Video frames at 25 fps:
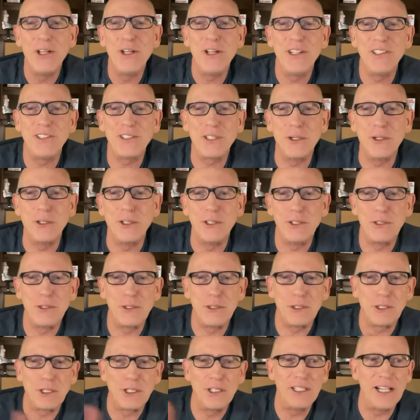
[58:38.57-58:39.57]

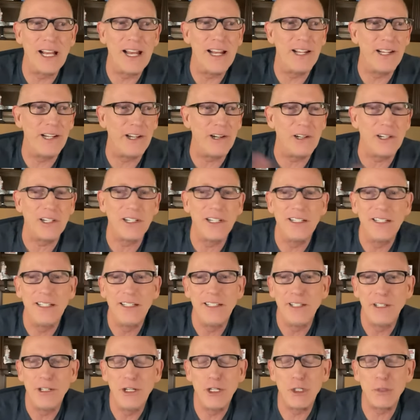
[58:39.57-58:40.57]
So Glenn here
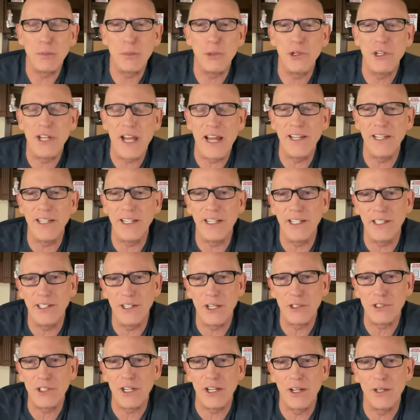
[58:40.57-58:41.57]
is pretending he
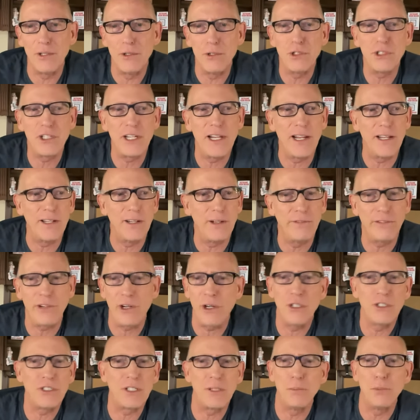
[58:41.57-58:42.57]
doesn't understand a
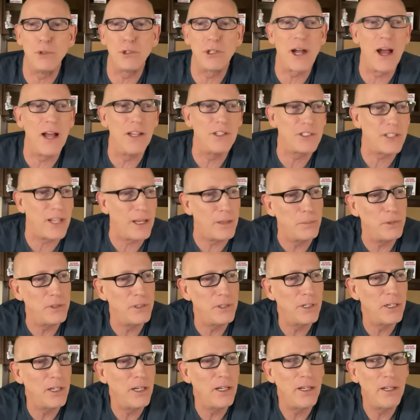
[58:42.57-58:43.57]
very simple concept
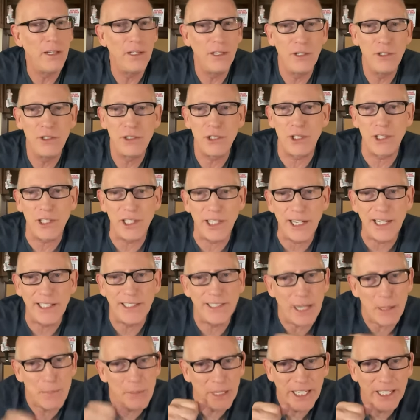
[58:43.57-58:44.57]
so they can
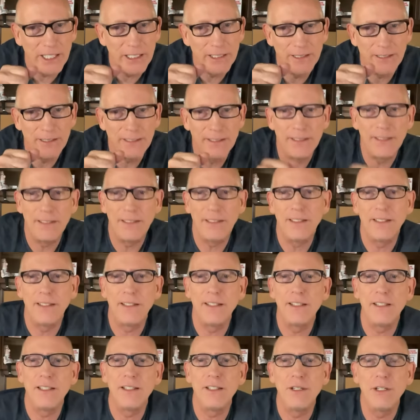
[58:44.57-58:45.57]
get me.
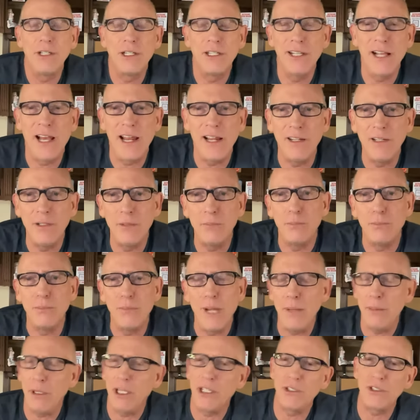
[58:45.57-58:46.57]
Glenn,
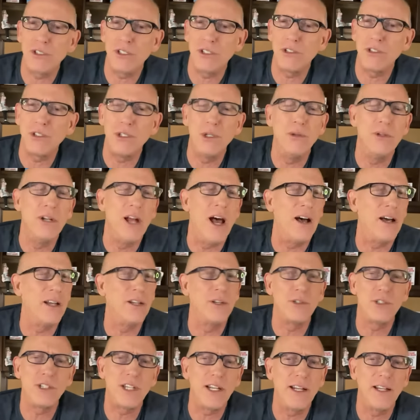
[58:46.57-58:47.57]
maybe it's just you not
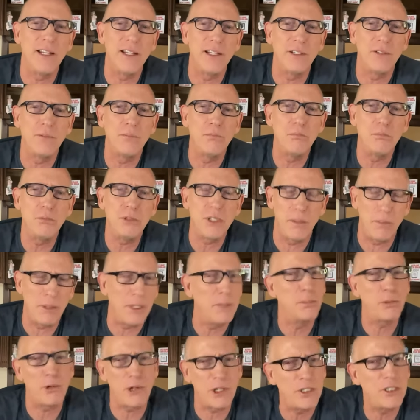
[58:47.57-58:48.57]
understanding
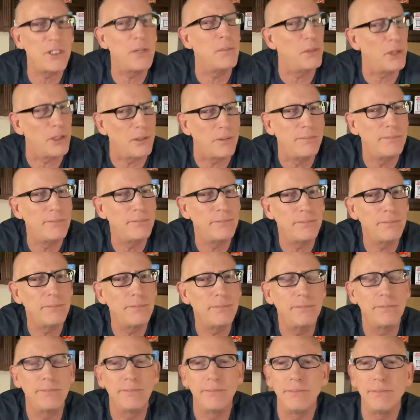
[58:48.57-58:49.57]
something pretty simple.
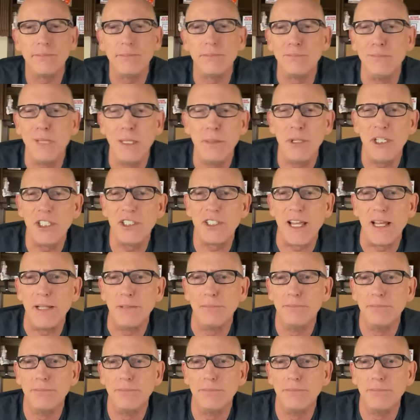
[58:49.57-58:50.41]
Maybe it's that.